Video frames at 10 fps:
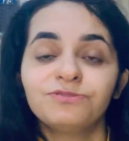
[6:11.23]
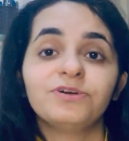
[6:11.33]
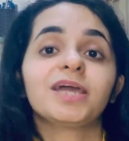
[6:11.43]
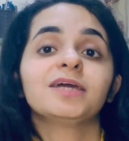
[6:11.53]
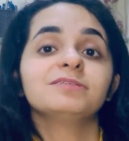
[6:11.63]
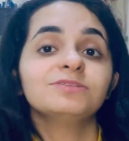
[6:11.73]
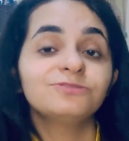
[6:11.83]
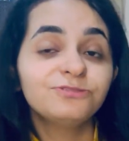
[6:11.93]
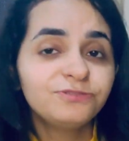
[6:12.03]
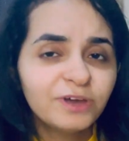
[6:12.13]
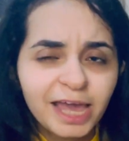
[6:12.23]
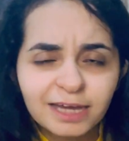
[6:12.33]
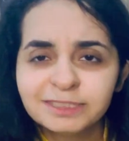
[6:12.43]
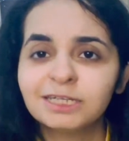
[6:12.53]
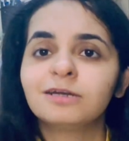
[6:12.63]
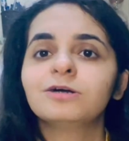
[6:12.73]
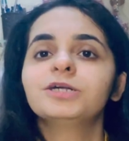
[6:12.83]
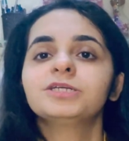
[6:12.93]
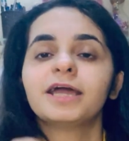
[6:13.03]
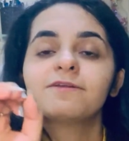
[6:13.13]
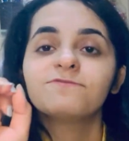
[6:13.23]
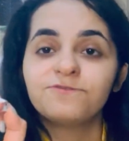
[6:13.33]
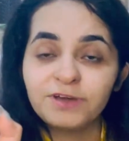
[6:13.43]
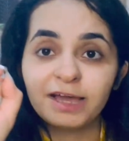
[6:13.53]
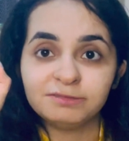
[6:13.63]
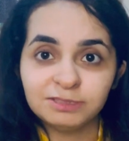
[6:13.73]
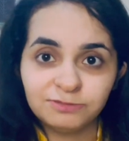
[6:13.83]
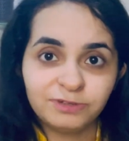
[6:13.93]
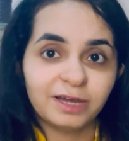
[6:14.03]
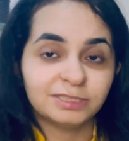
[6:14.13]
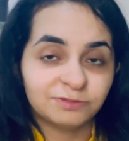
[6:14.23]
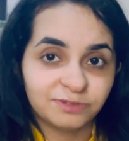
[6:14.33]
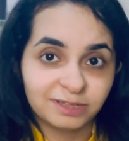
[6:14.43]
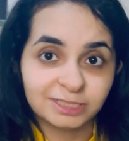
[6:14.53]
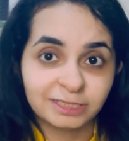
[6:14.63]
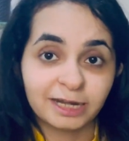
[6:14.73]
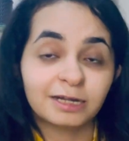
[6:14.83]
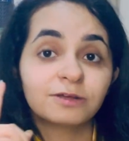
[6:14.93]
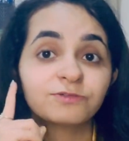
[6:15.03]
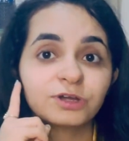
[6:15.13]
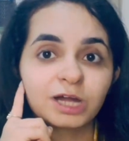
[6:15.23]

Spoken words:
very, very alert and very, very, very attentive.